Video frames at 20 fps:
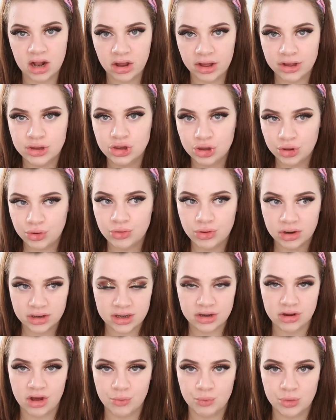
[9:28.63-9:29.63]
are like
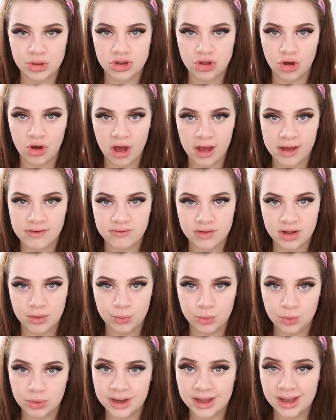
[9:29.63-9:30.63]
$2.99, which I
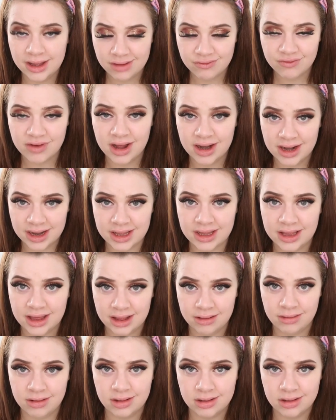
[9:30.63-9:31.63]
will leave a link
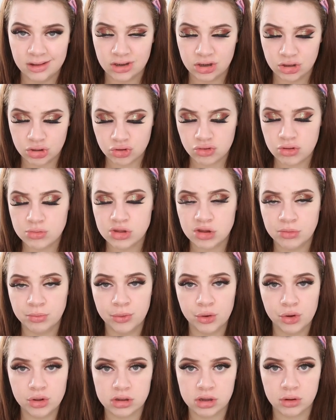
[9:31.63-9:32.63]
in the description
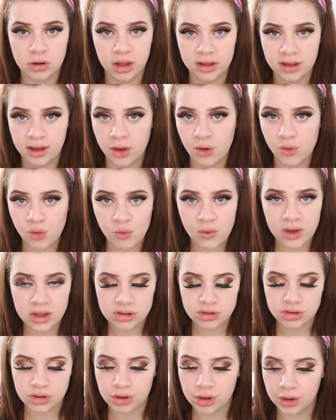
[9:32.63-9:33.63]
box like I
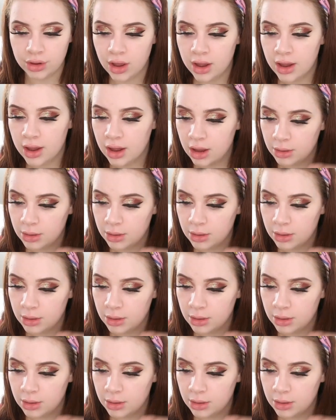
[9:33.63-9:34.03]
always do,